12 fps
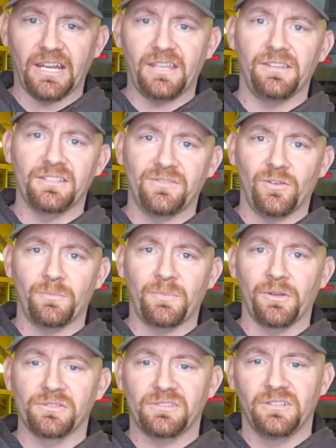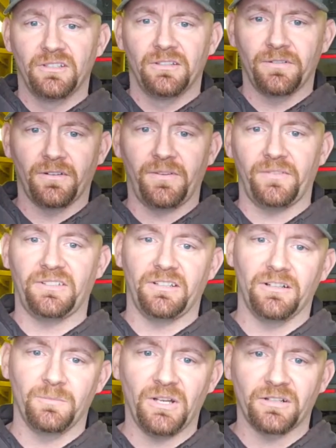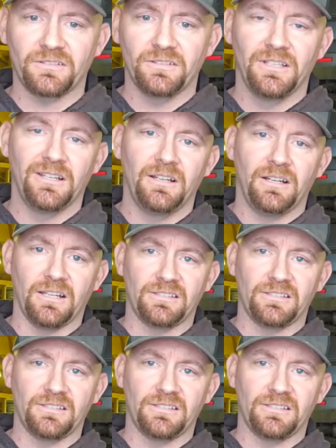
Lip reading: and this 4-post for $1,500.